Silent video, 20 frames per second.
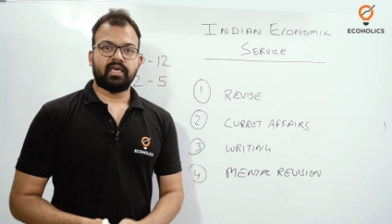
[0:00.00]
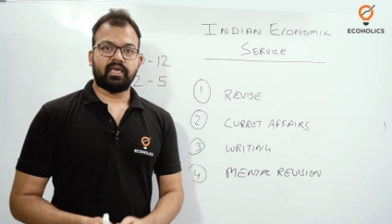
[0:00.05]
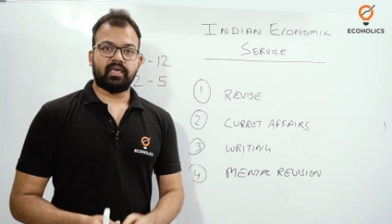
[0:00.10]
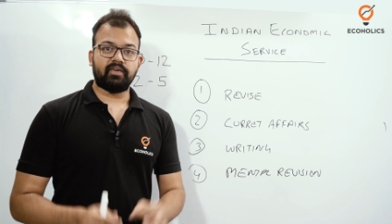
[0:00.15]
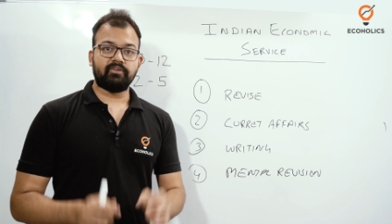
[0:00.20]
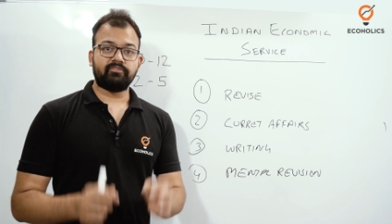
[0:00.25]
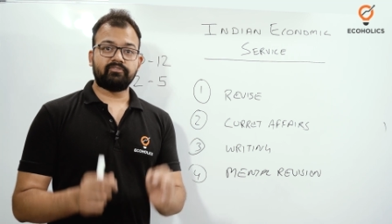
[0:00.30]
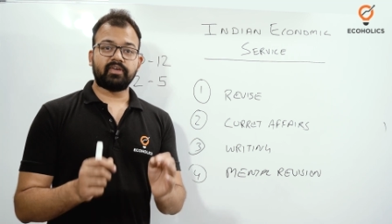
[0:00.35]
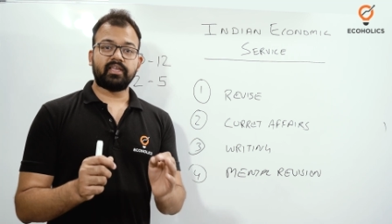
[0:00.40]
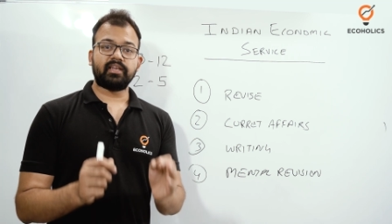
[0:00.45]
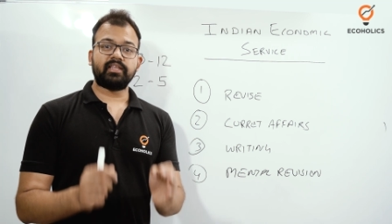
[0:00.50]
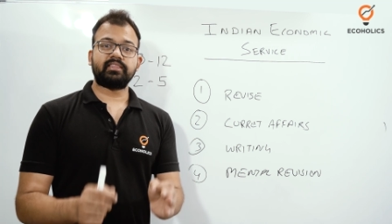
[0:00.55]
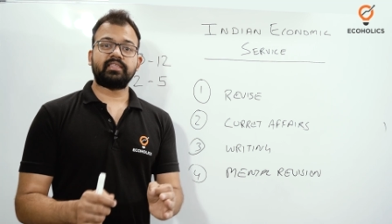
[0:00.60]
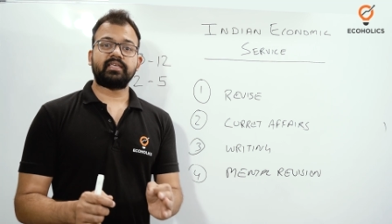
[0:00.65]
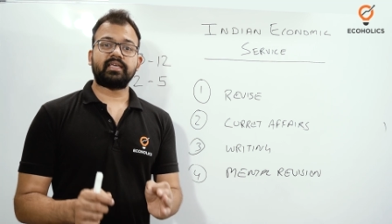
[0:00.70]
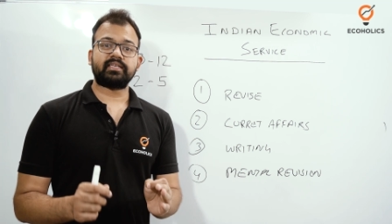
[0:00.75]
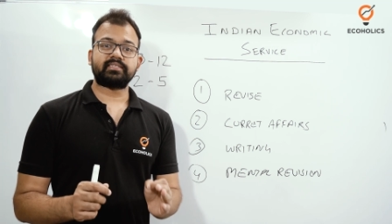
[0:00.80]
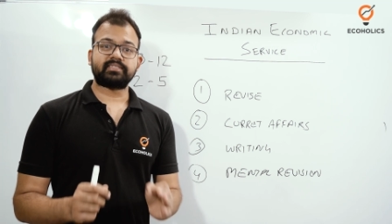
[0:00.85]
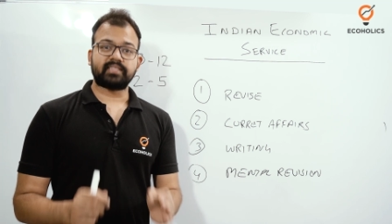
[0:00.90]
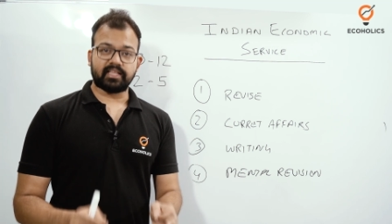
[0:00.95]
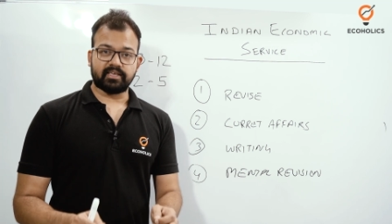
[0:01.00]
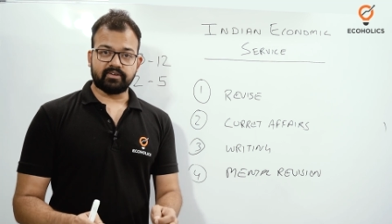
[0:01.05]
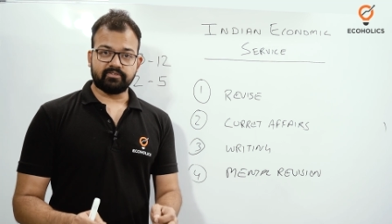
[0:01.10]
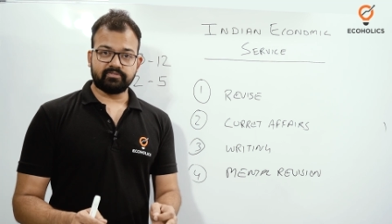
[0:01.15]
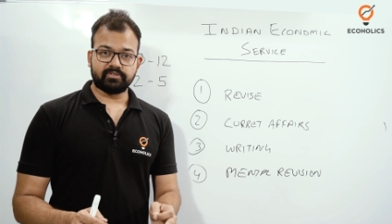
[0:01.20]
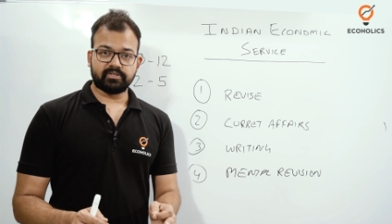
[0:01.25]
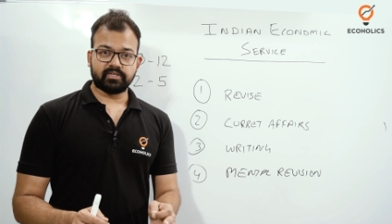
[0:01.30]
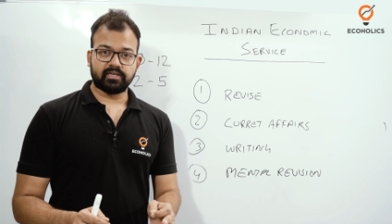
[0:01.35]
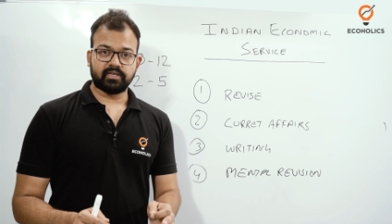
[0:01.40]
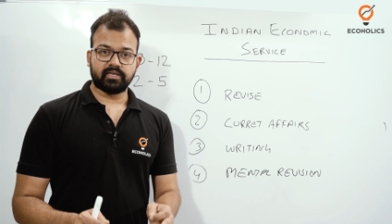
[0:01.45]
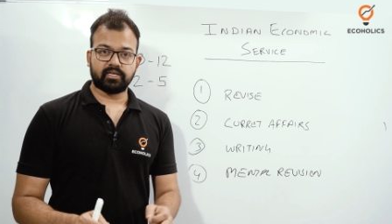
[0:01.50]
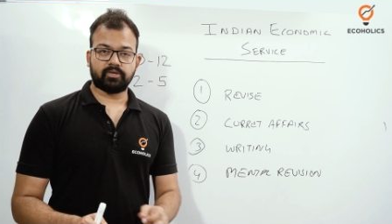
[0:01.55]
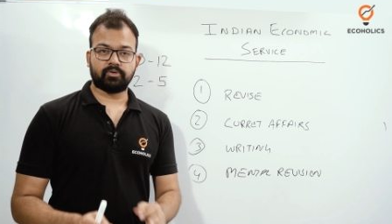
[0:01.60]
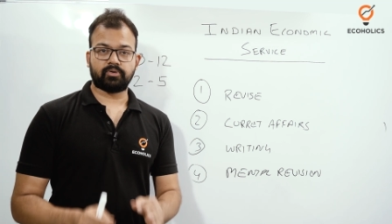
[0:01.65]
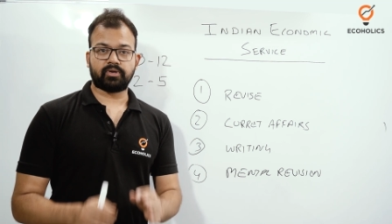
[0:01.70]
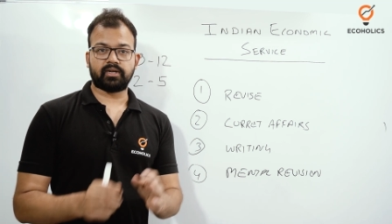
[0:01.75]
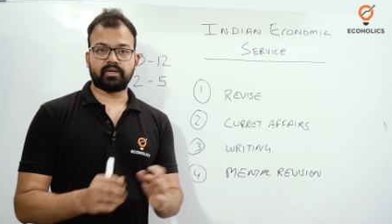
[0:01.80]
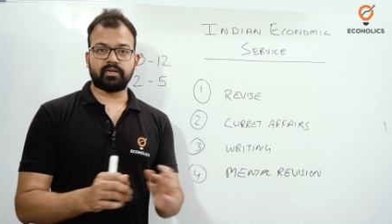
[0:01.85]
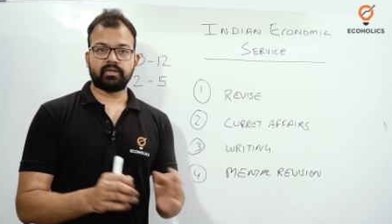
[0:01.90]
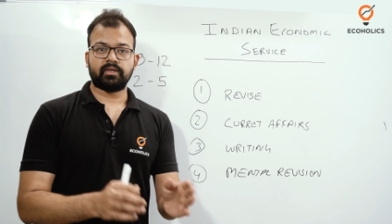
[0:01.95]
If anything is left, you
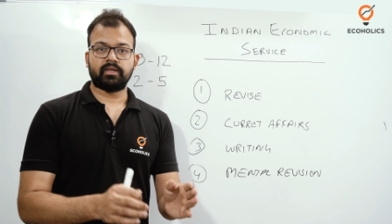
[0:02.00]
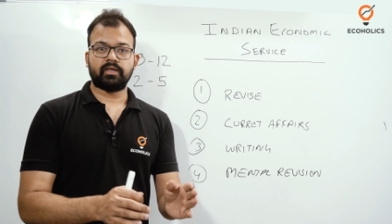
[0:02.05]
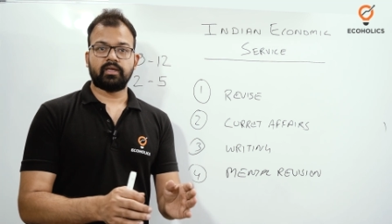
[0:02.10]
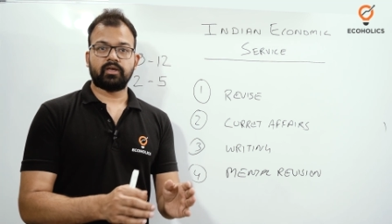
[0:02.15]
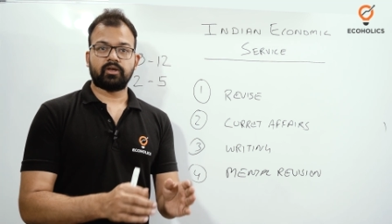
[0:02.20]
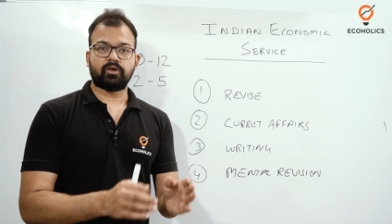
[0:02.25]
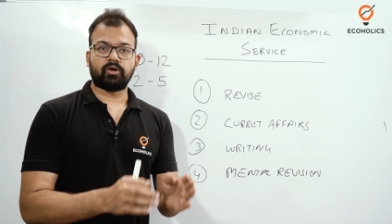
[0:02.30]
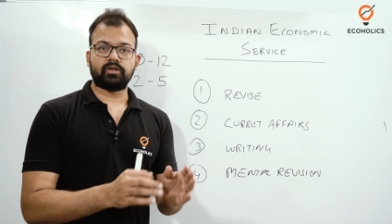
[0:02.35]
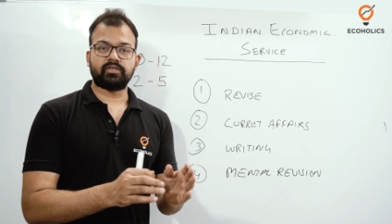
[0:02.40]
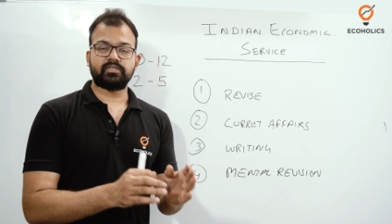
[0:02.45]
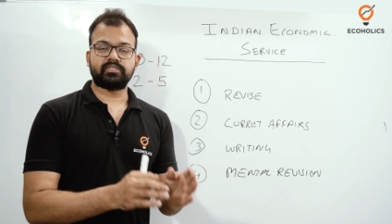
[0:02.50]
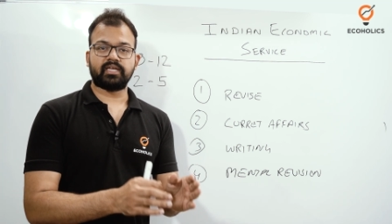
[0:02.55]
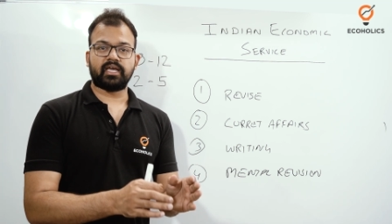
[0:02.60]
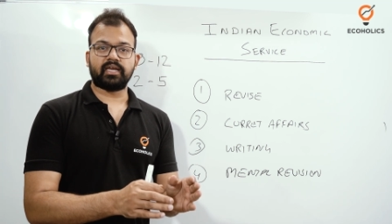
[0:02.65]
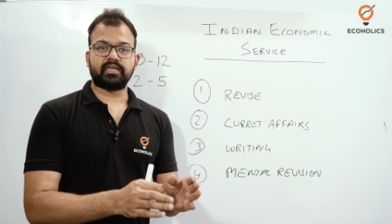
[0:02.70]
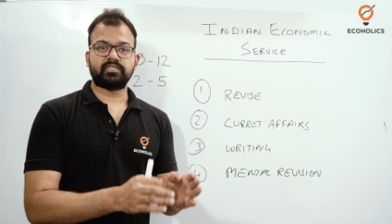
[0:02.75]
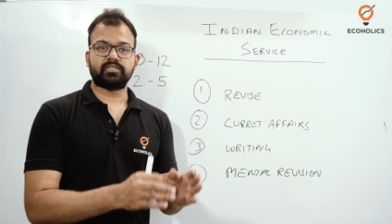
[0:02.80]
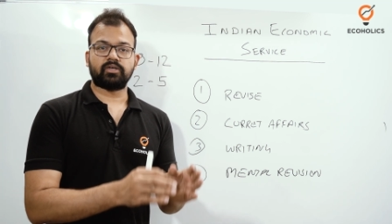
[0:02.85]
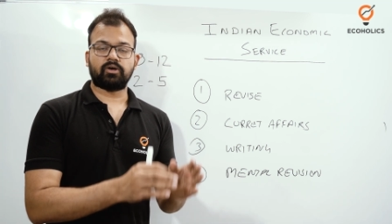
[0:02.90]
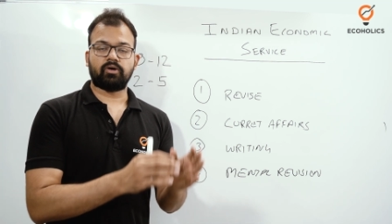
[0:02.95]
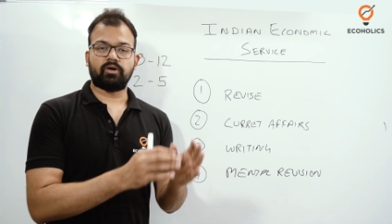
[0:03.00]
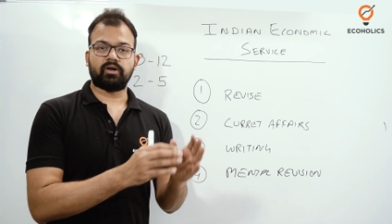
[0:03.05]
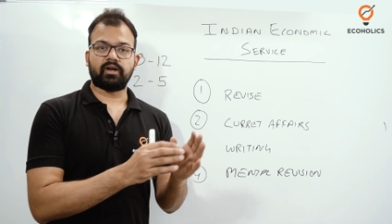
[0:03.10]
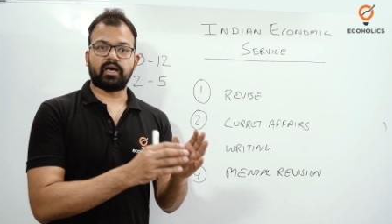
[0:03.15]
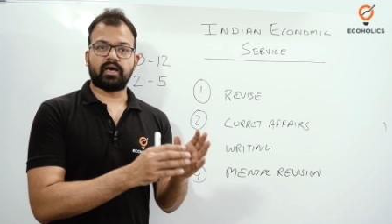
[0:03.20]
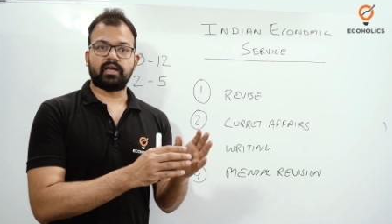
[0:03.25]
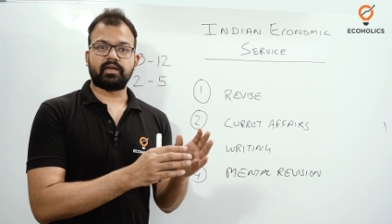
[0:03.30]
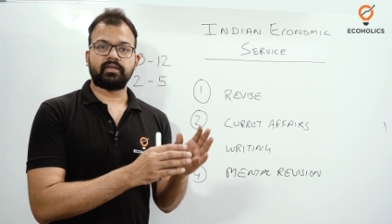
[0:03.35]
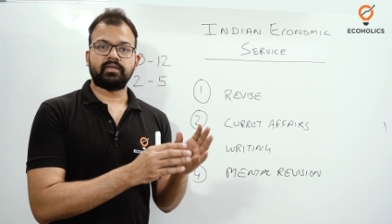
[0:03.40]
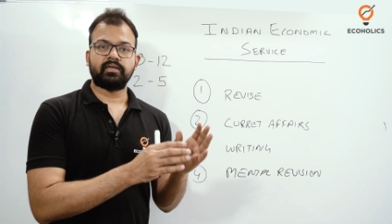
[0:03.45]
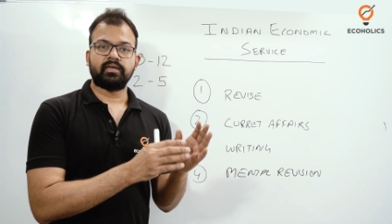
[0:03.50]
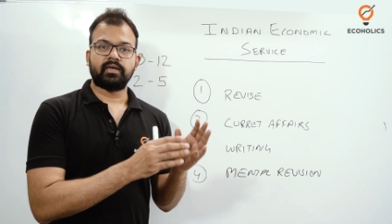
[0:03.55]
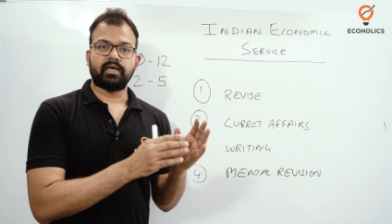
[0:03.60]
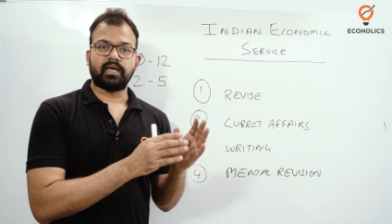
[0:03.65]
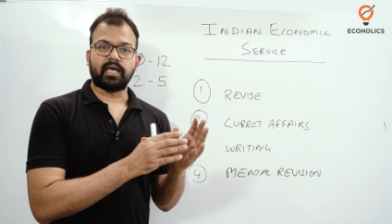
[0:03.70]
can contact on our